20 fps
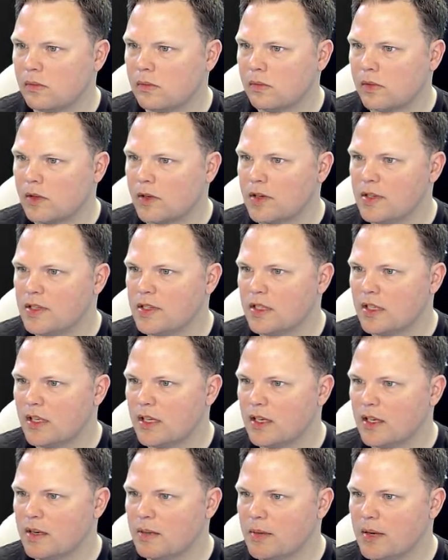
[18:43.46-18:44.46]
Go ahead and
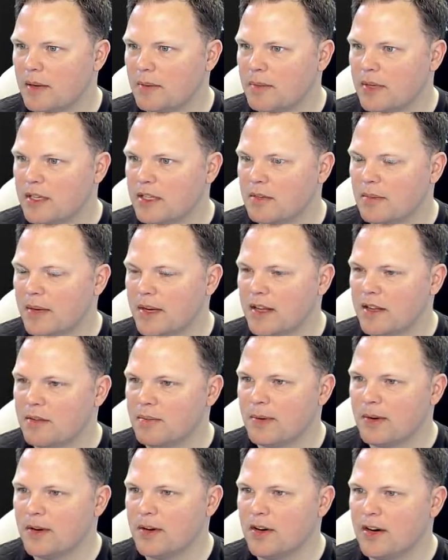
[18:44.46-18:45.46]
select, give me updates on my other
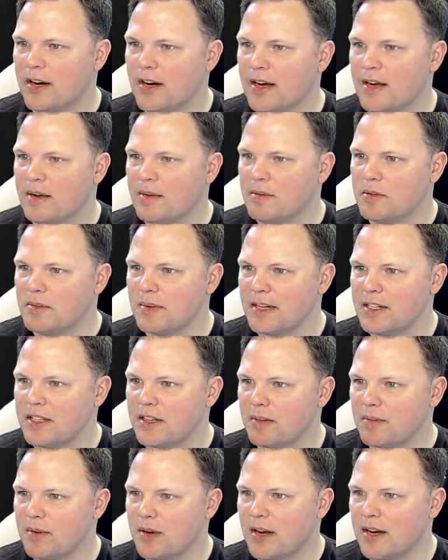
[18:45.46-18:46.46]
programs,
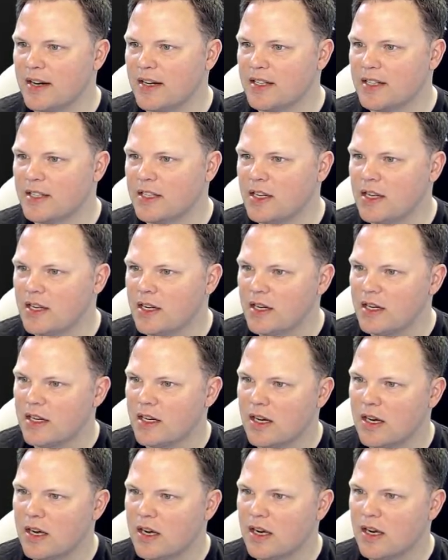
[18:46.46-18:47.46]
Microsoft products.
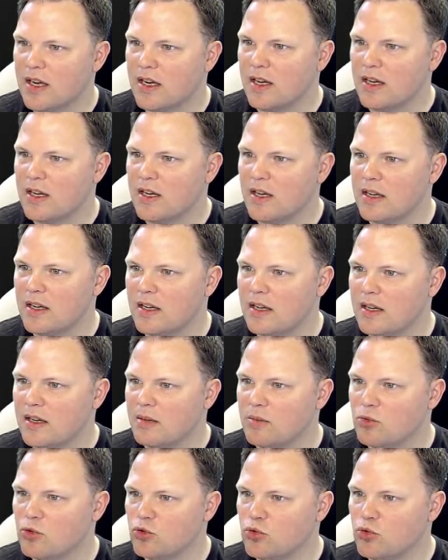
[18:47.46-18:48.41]
I